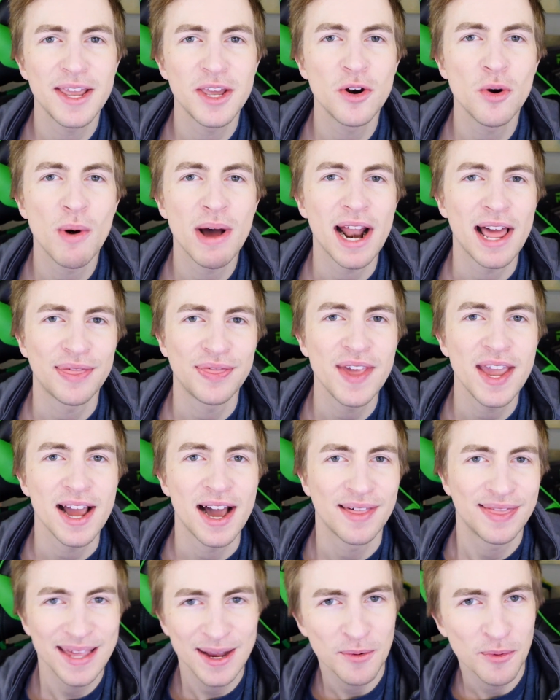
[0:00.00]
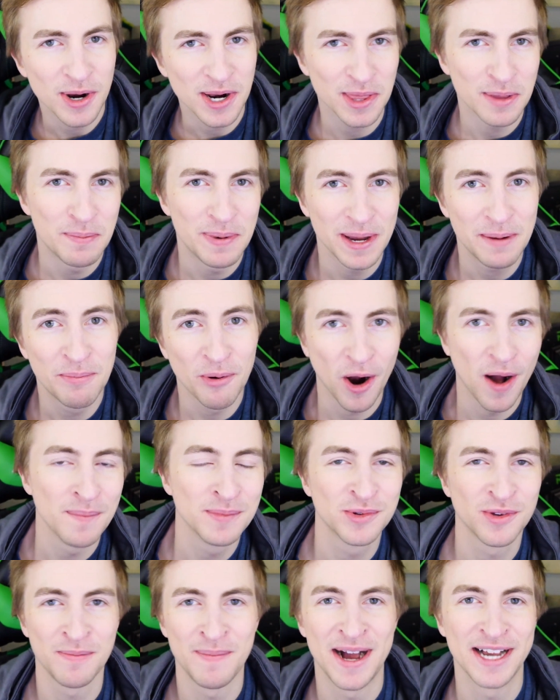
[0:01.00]
you know what? I think one of the big
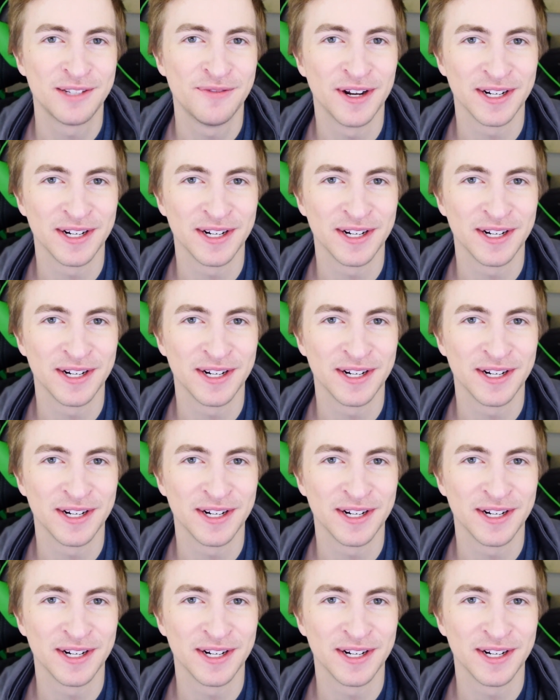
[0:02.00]
problems with Mass